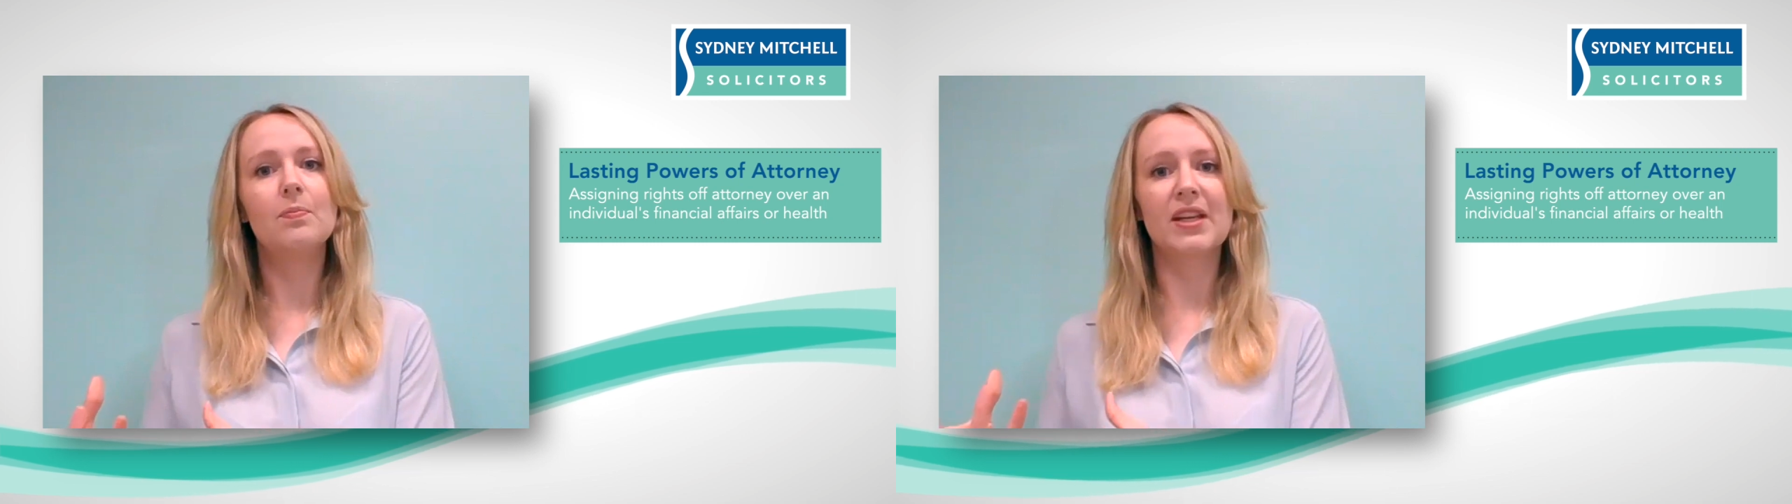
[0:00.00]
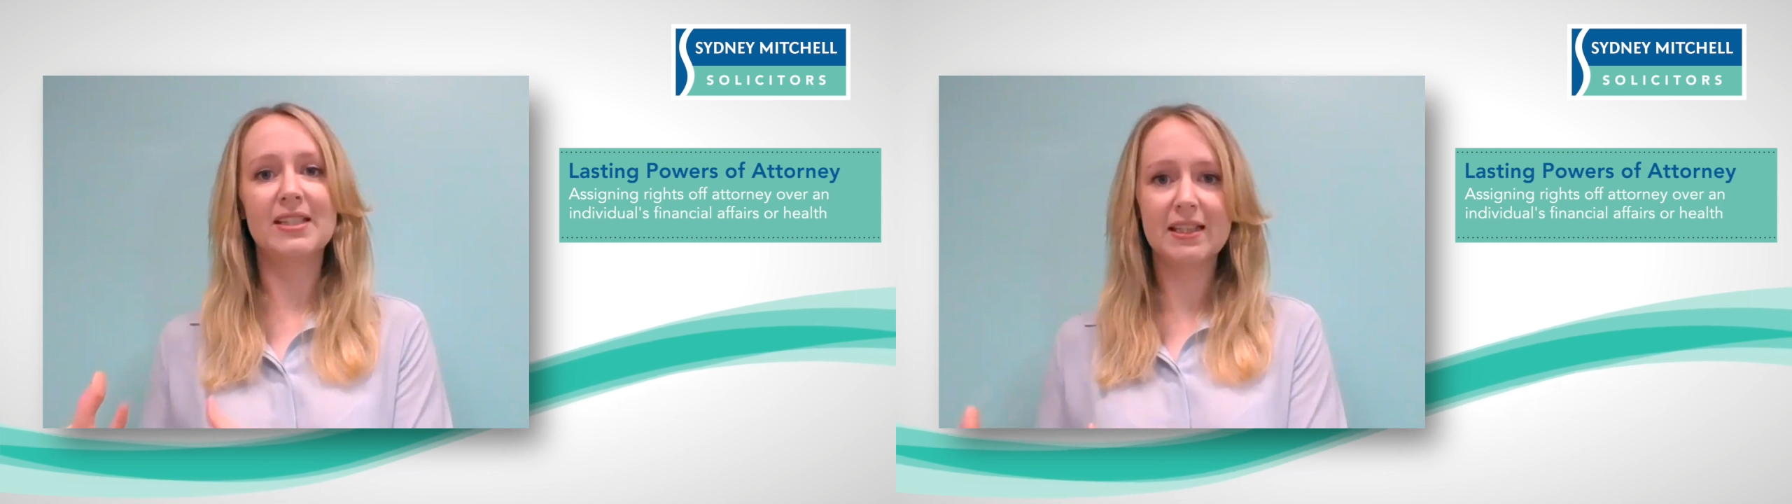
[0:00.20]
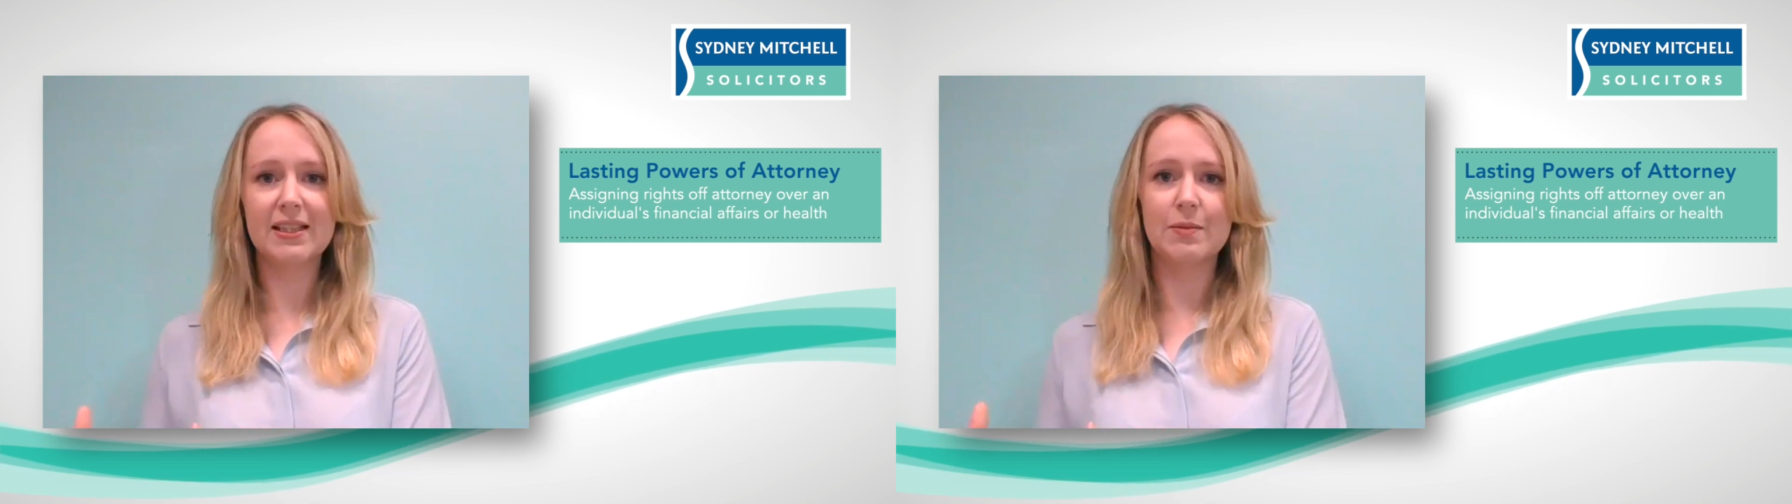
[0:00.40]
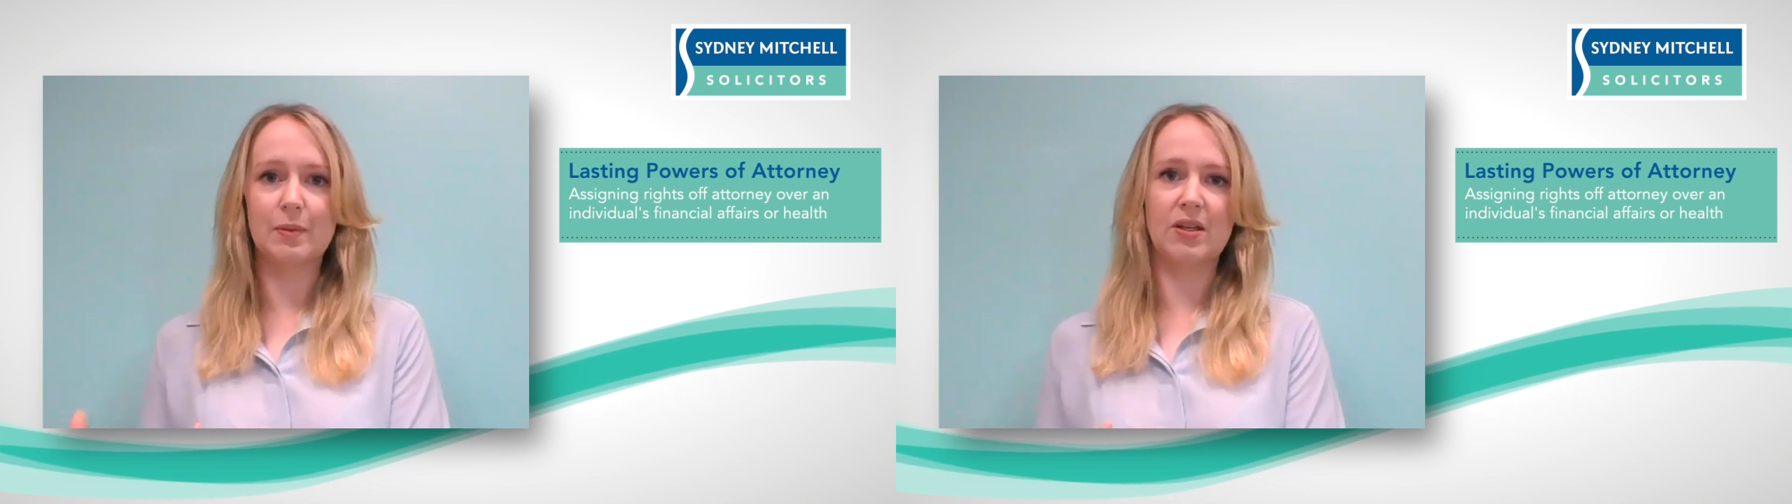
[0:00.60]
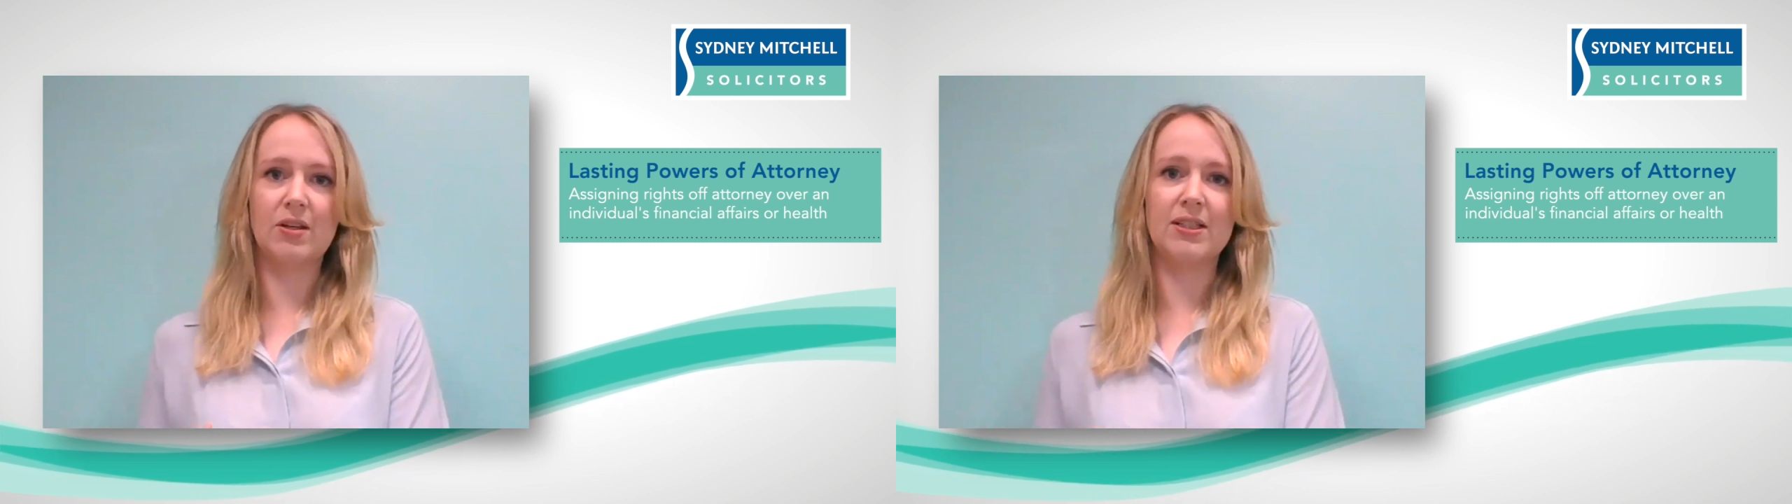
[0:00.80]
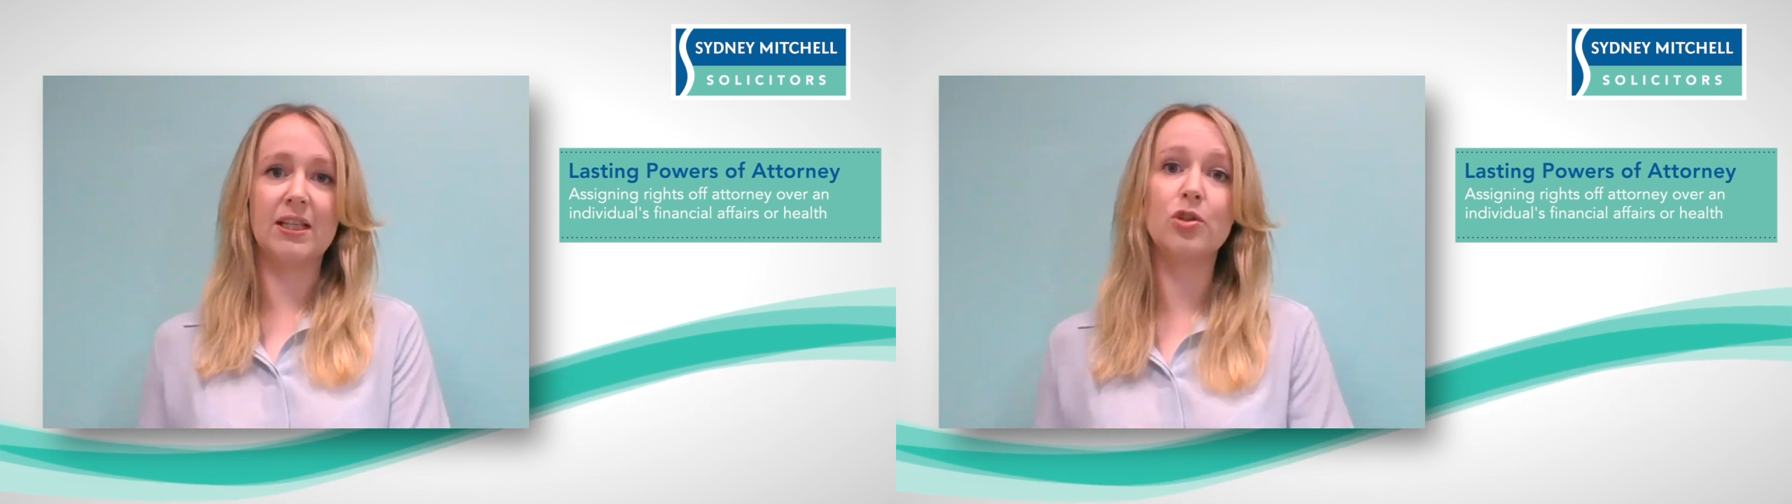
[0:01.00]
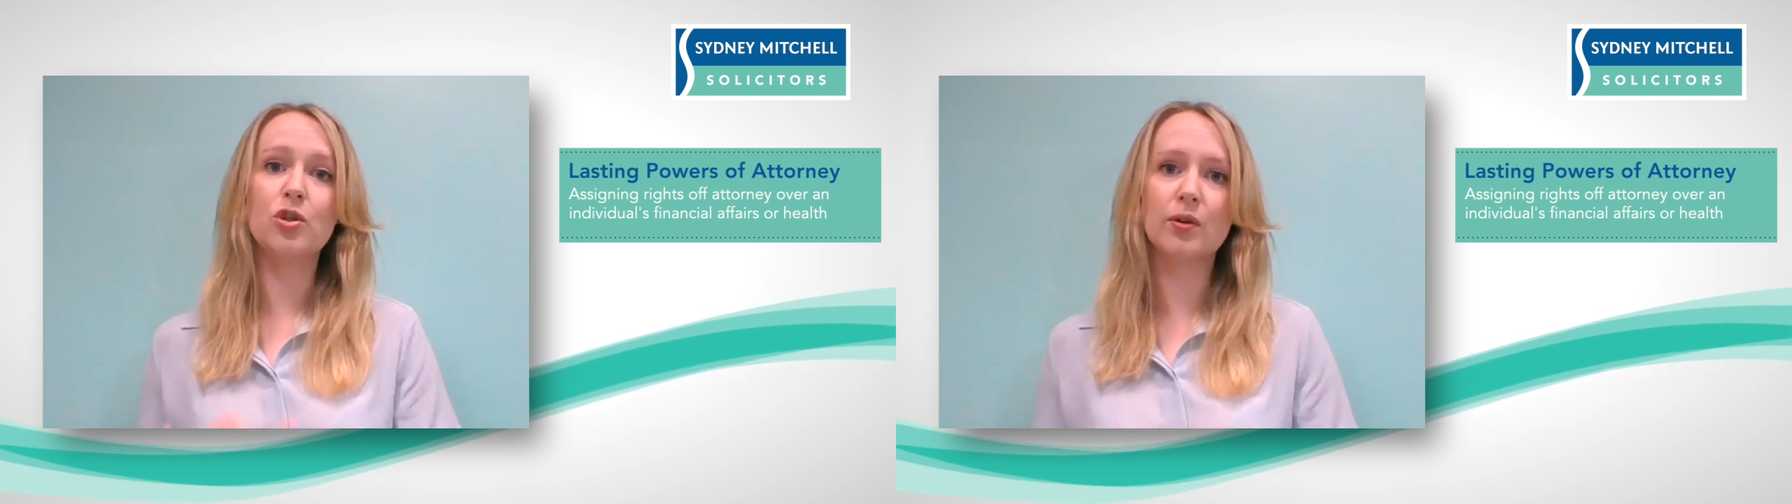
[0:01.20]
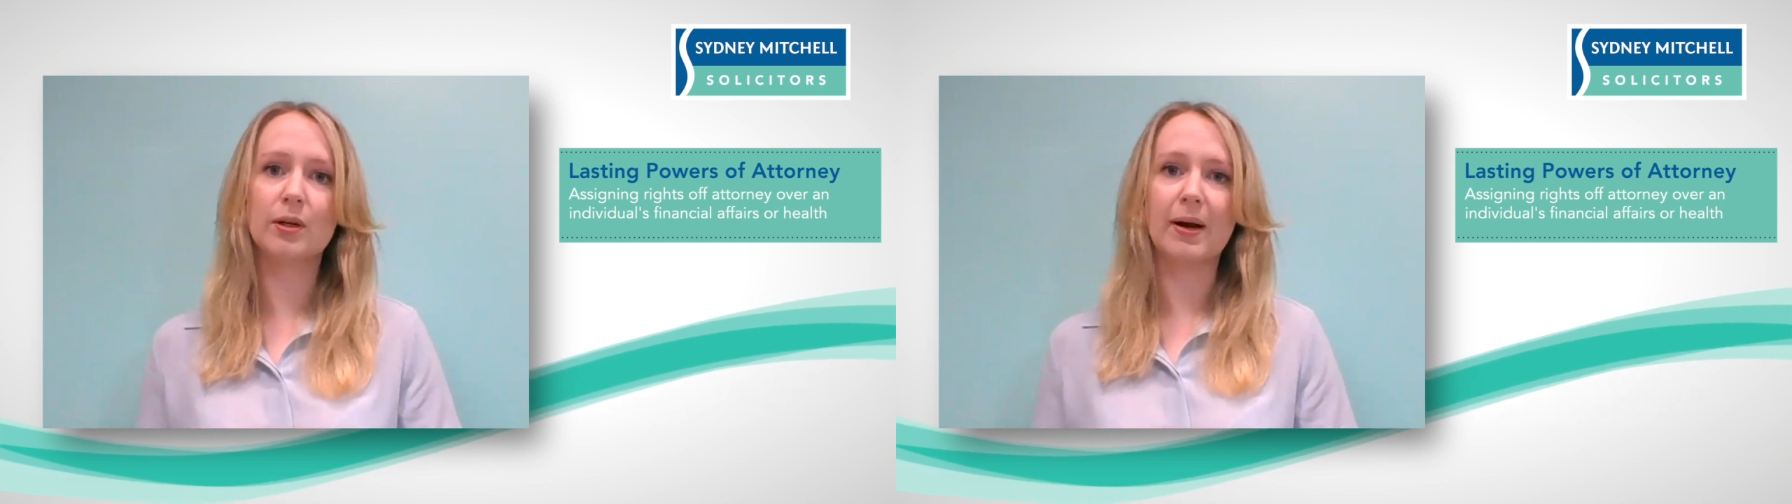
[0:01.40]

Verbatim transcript: They did this because the enduring